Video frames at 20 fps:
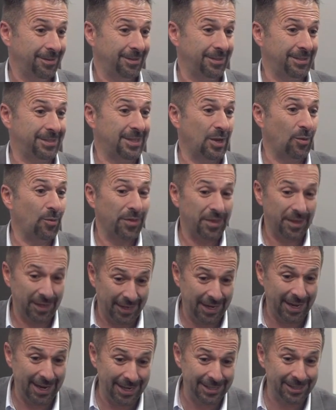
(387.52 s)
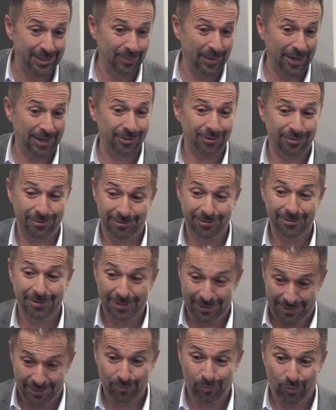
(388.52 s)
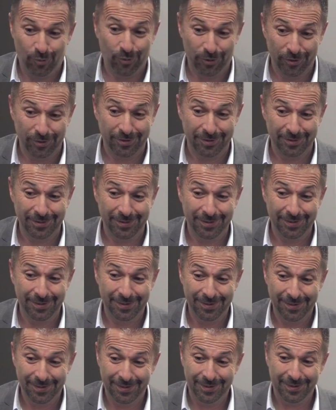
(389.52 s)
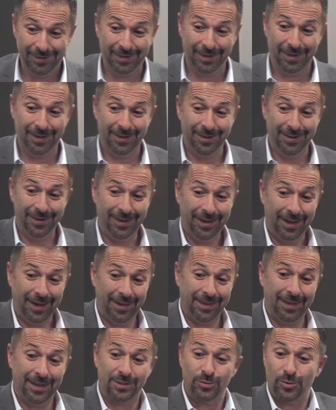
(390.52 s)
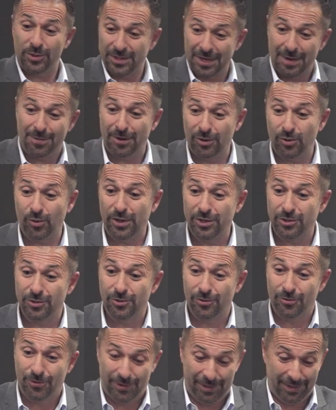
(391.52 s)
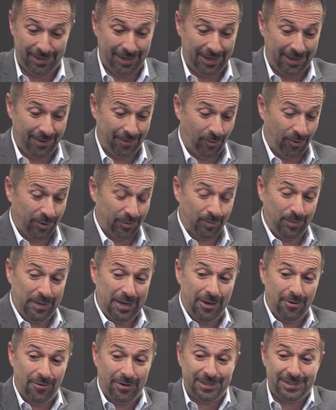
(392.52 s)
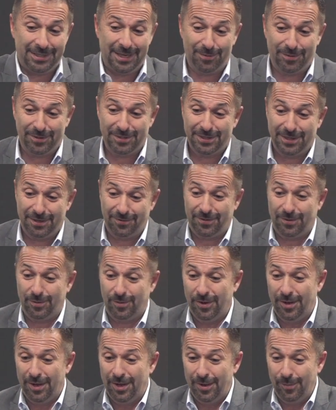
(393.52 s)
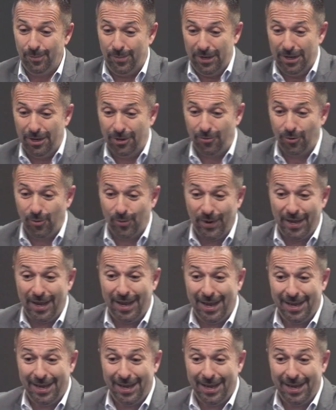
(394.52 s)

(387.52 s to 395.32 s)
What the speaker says: and someone that cares about you is important. You know? And that's what's happening to our children, that they want peer acceptance. And if the peer group